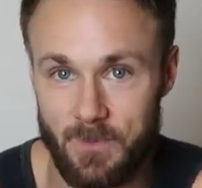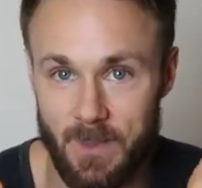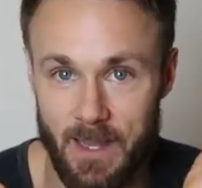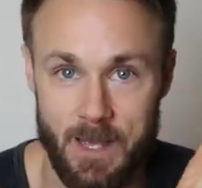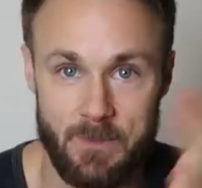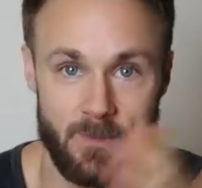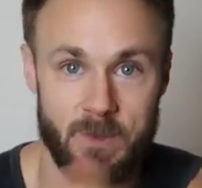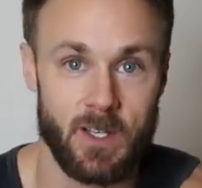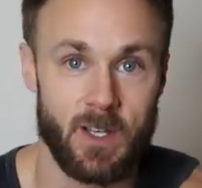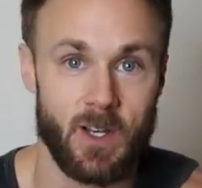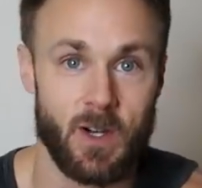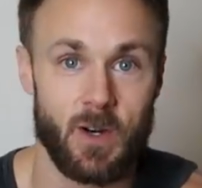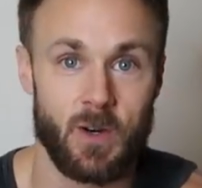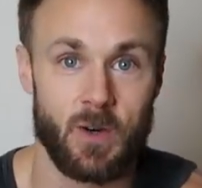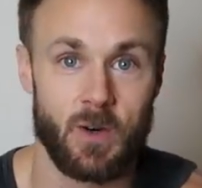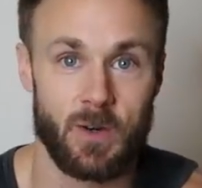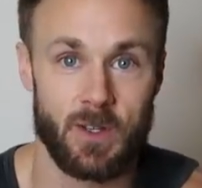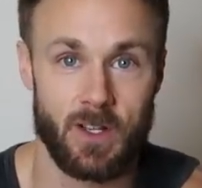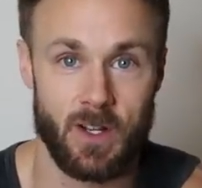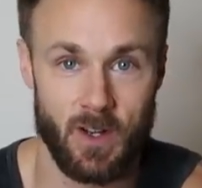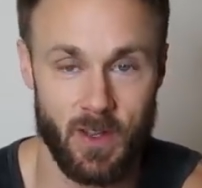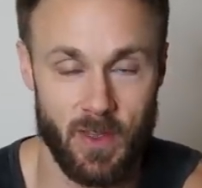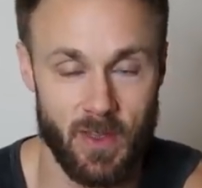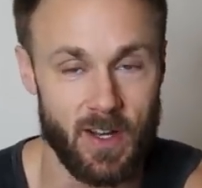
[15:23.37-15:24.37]
Let me know
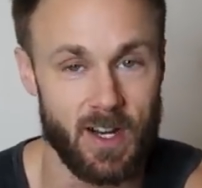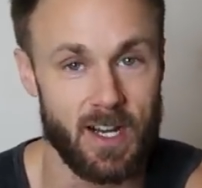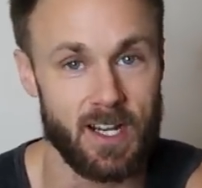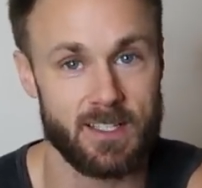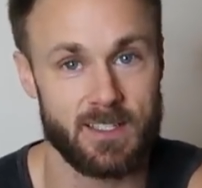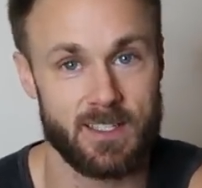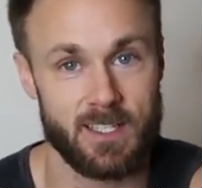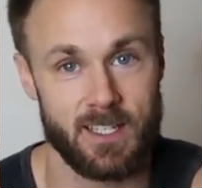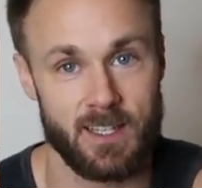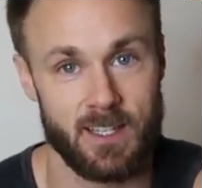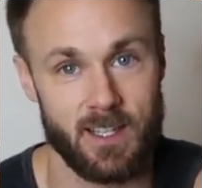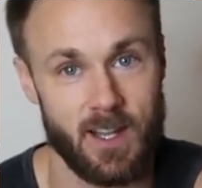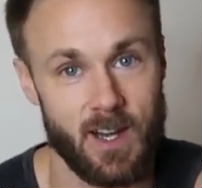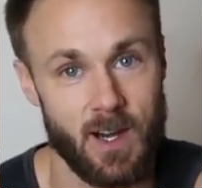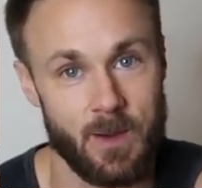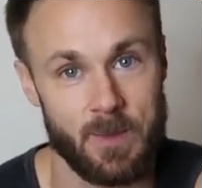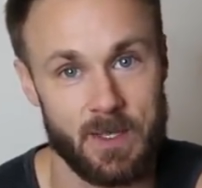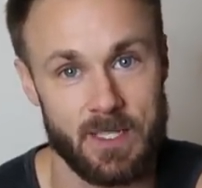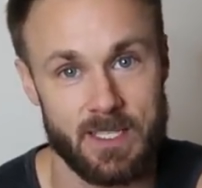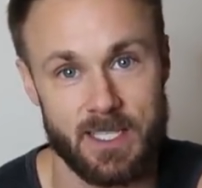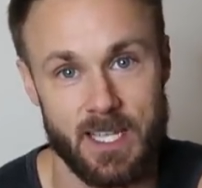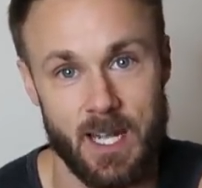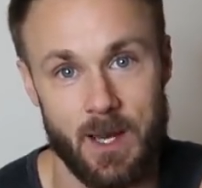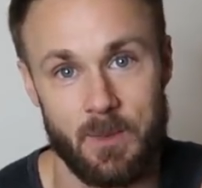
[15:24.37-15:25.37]
your thoughts in the
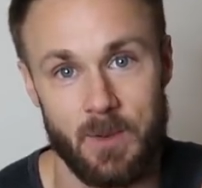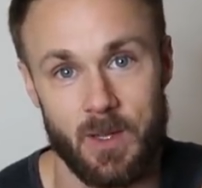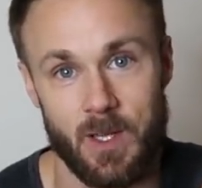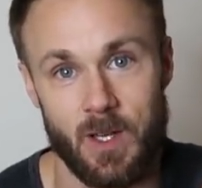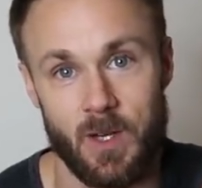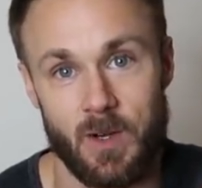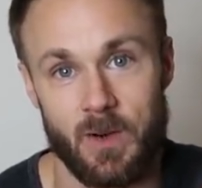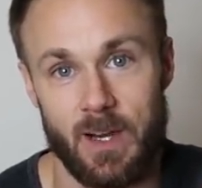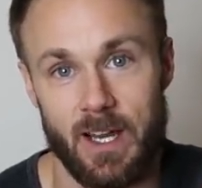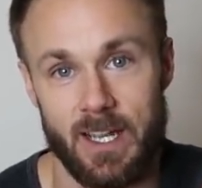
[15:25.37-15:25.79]
comments down below.